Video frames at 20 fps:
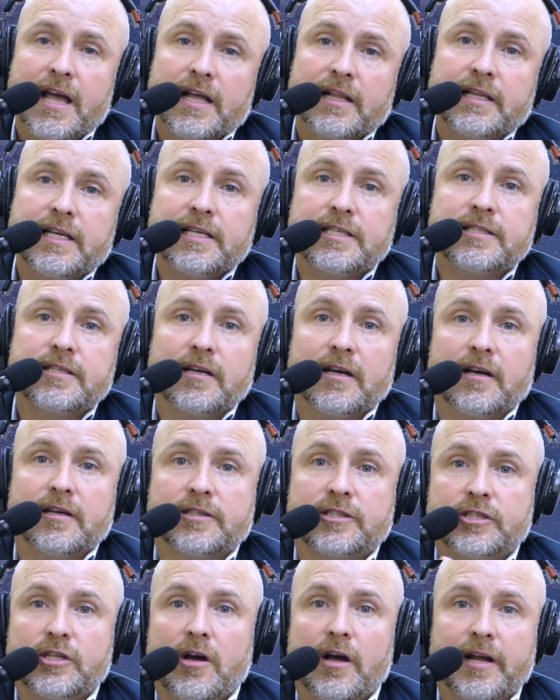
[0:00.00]
Lisa,
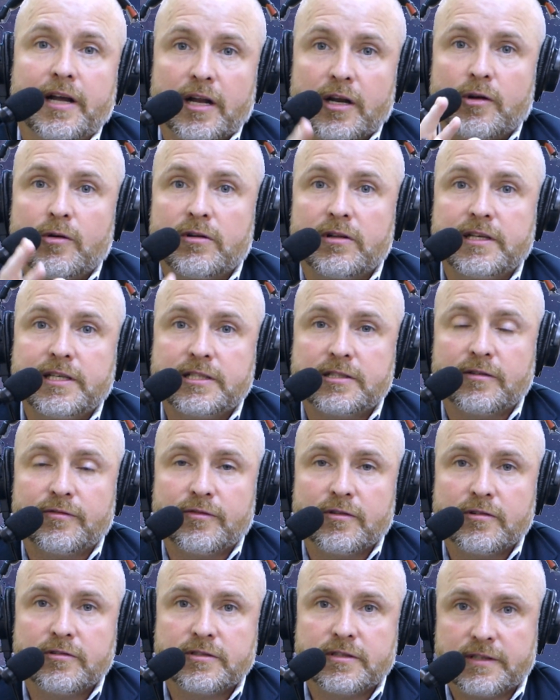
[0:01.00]
Shawn, I'm going to go to Lisa
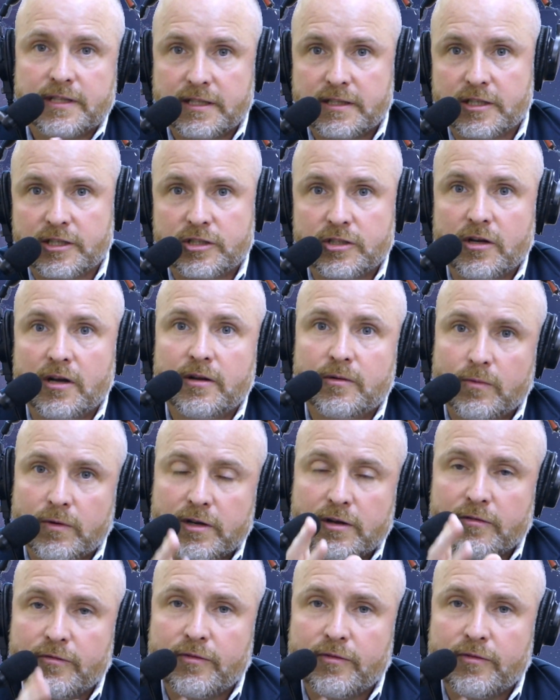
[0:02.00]
first and then to Shawn. What are your